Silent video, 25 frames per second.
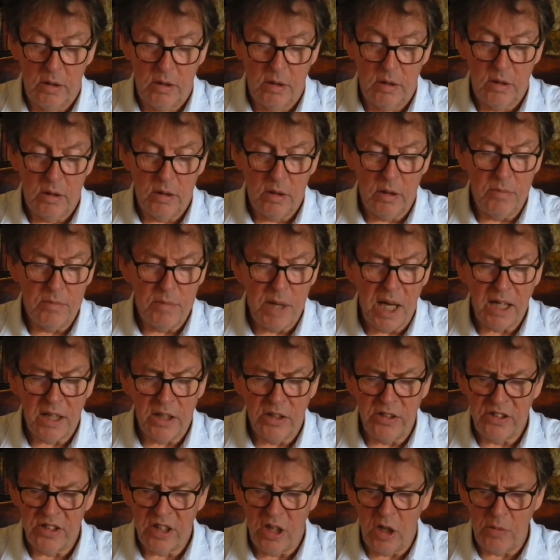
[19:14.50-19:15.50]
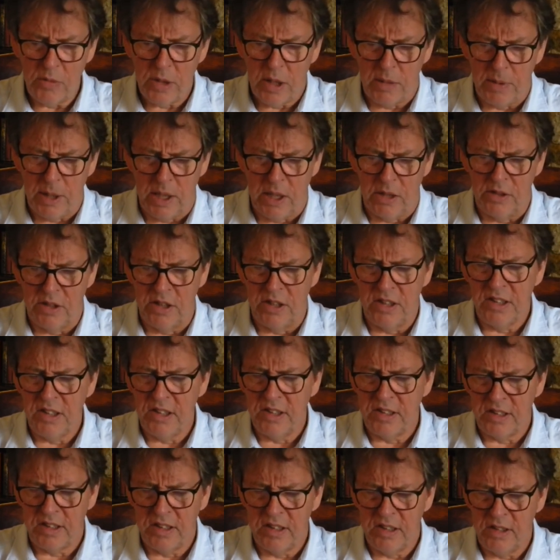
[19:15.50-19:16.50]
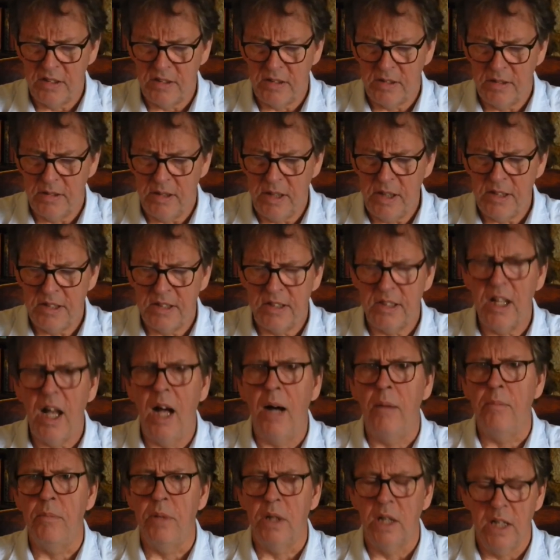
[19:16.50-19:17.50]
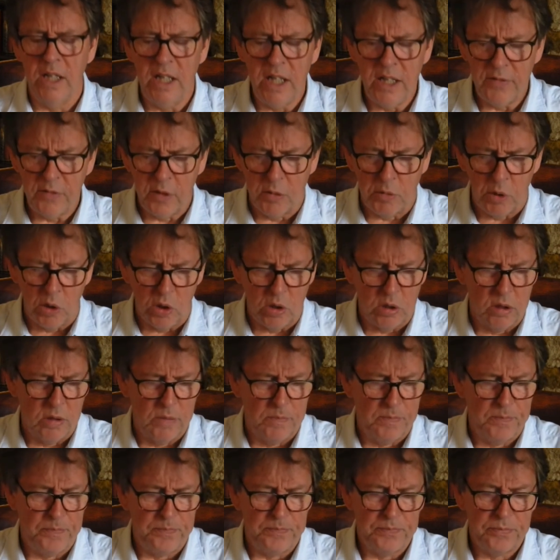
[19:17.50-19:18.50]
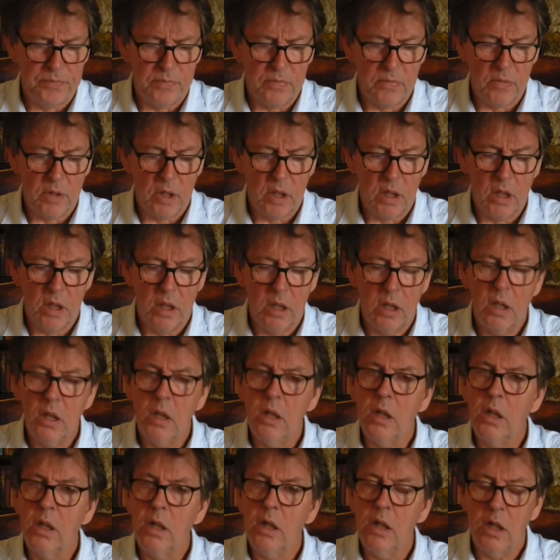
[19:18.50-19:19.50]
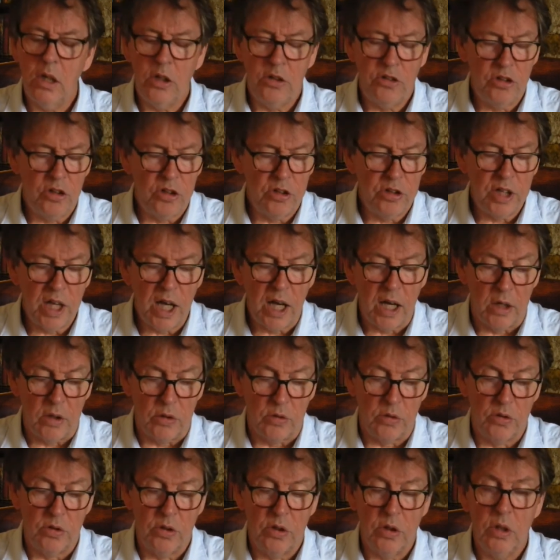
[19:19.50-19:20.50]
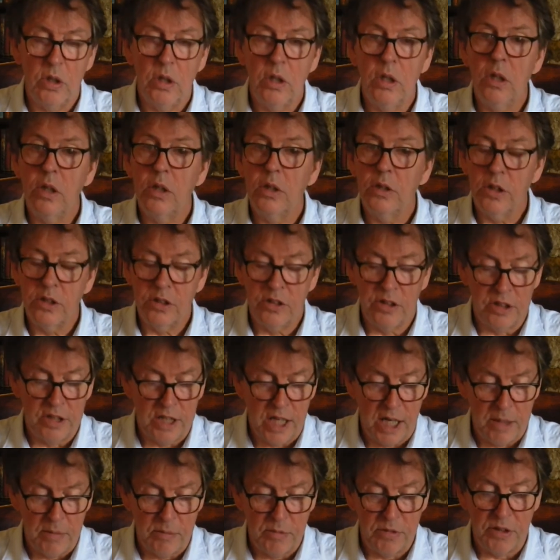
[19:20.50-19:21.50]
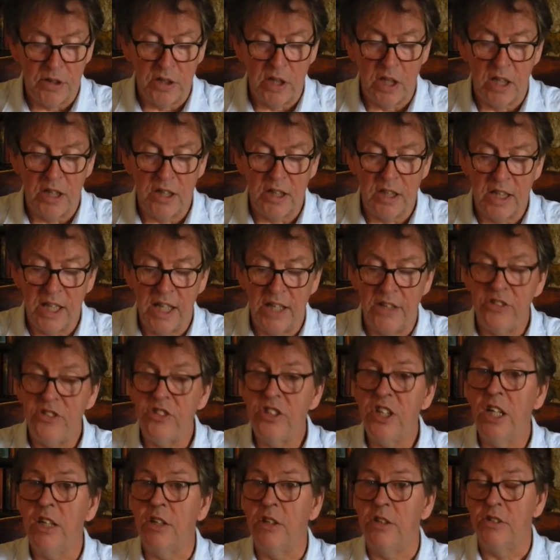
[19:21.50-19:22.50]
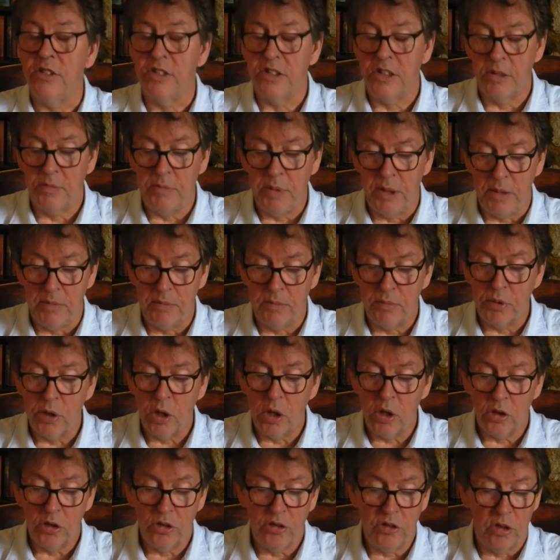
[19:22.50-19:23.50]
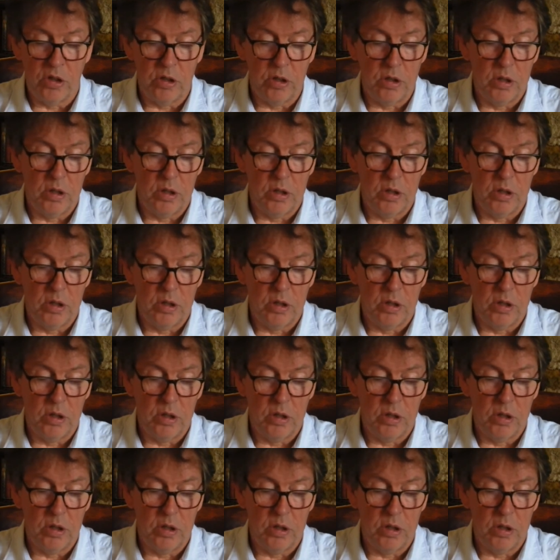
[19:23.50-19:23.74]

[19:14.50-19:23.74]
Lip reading: "Come back and tell me about this. It's unbelievable." It turned out that the name of the late tenants had been Proctor.